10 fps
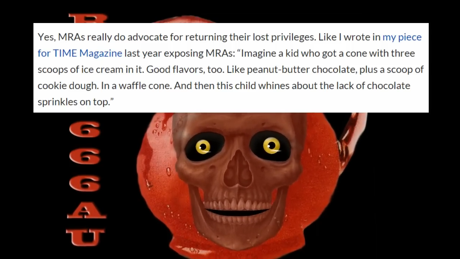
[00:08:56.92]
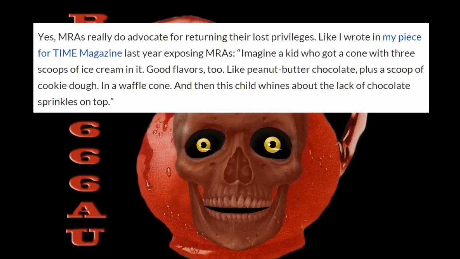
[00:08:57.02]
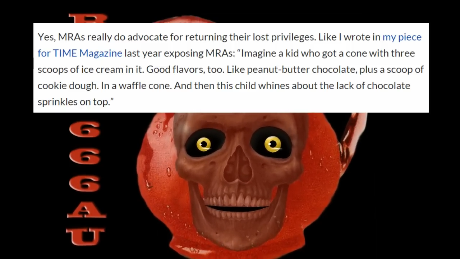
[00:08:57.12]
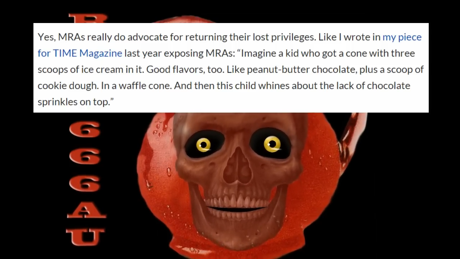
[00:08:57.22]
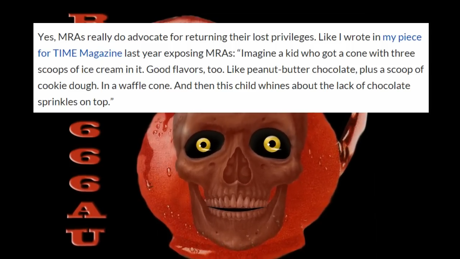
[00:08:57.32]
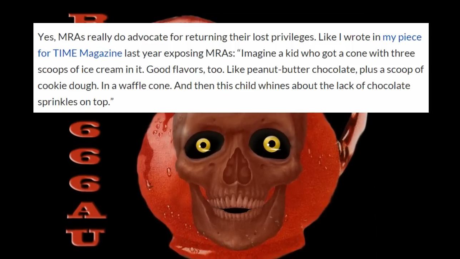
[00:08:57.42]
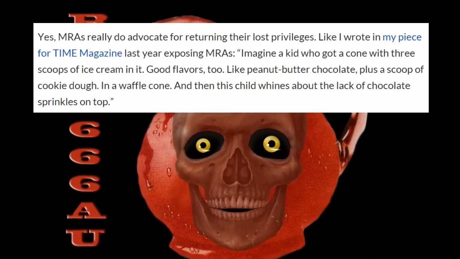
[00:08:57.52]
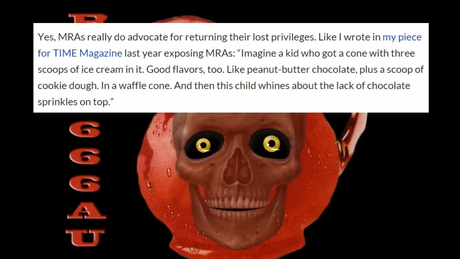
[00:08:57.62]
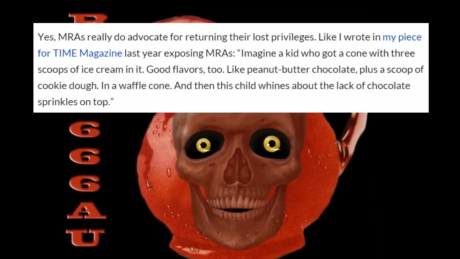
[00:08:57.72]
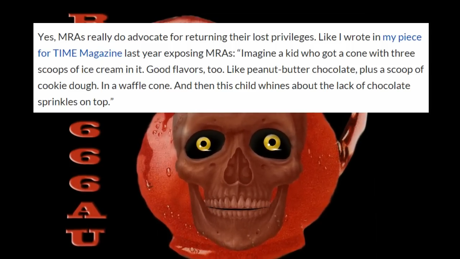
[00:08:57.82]
imagine
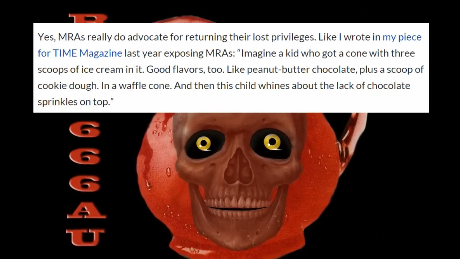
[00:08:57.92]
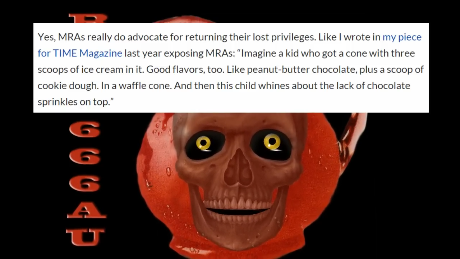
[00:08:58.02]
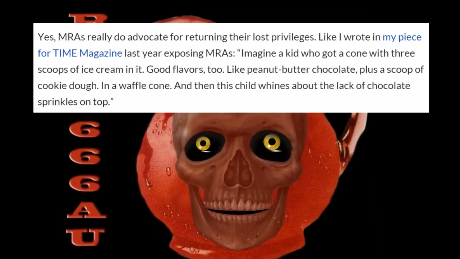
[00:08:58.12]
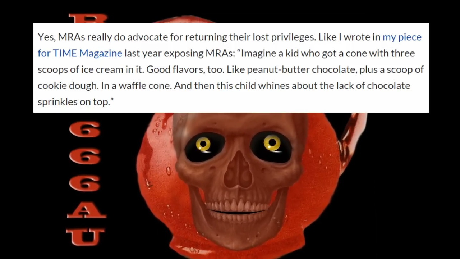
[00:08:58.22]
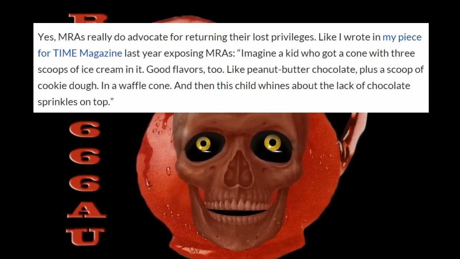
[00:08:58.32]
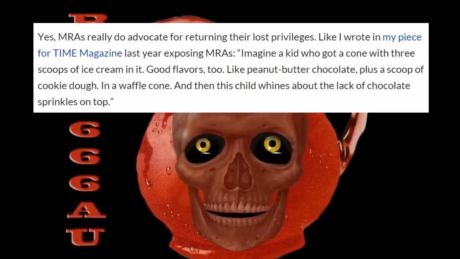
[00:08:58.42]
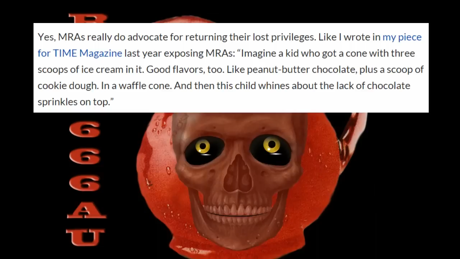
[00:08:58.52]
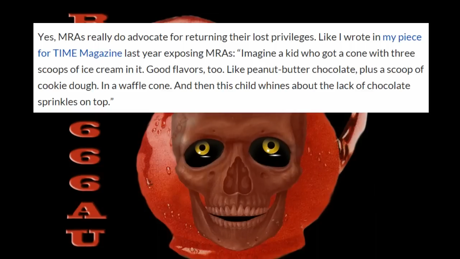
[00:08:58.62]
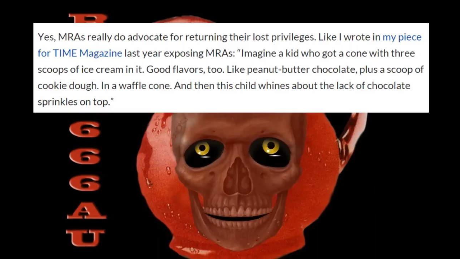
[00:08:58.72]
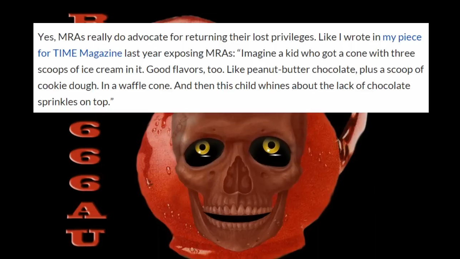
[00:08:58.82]
a kid who got a cone
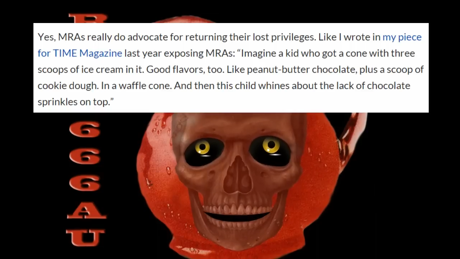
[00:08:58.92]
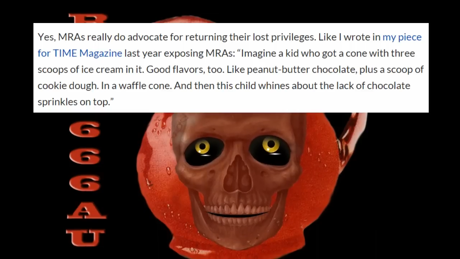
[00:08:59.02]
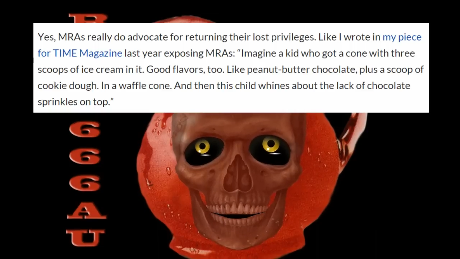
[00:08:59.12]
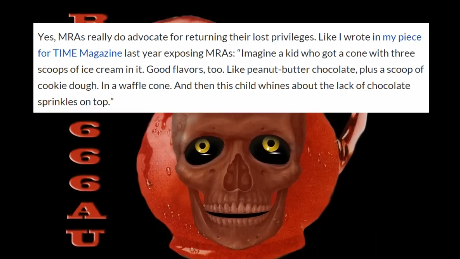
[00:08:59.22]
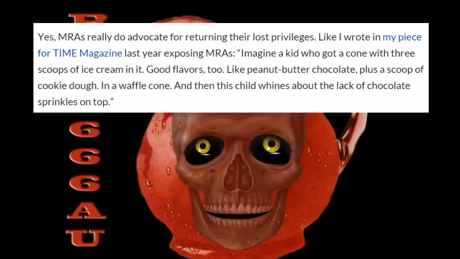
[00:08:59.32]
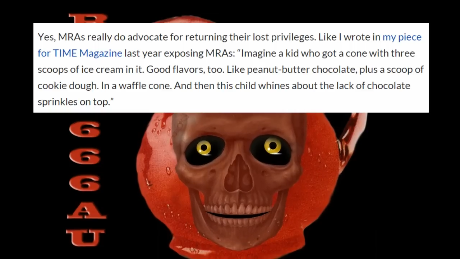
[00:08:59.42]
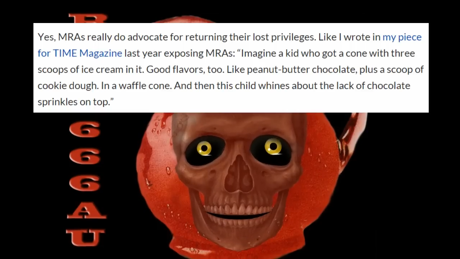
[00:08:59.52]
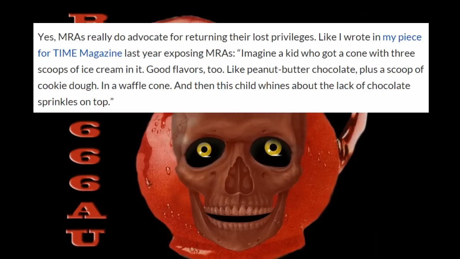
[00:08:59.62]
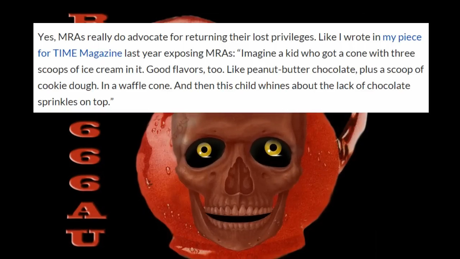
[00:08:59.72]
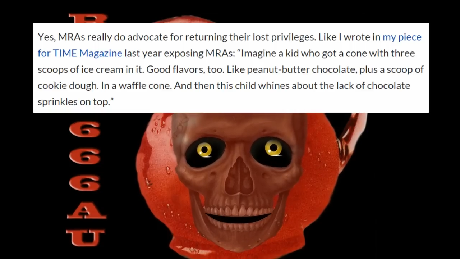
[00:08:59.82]
with 3 scoops of ice